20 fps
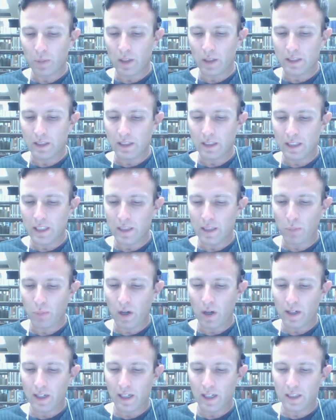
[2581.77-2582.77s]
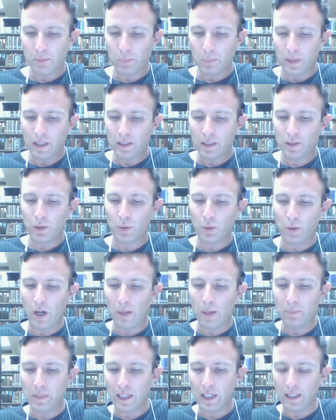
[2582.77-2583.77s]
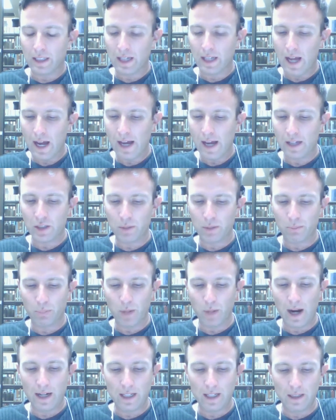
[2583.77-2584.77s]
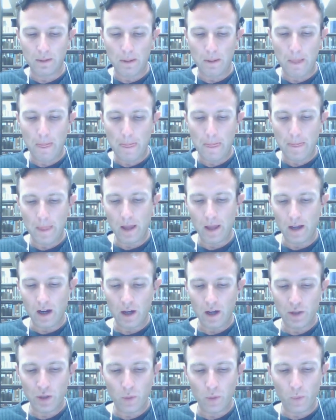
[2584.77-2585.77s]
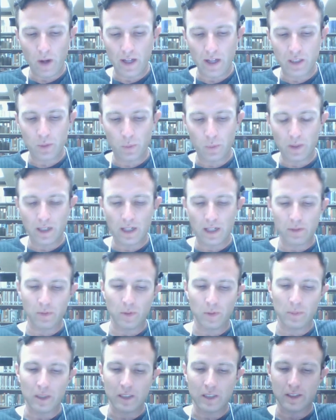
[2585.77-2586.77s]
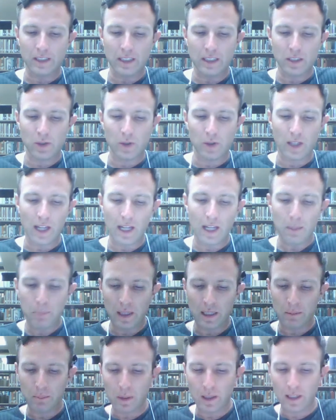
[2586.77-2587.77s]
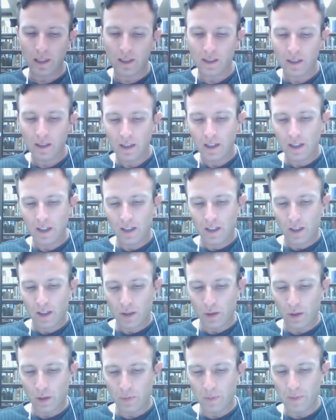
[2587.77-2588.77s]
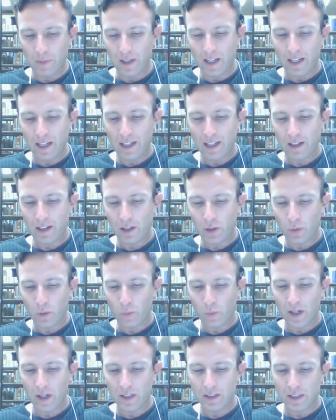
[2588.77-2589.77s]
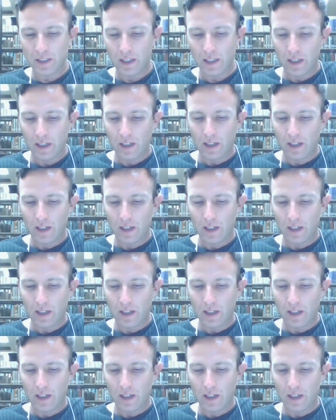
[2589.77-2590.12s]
plus T, broadcast ping to update cache in bracket. And otherwise, we got from the Z to the A ping, go from the A, otherwise,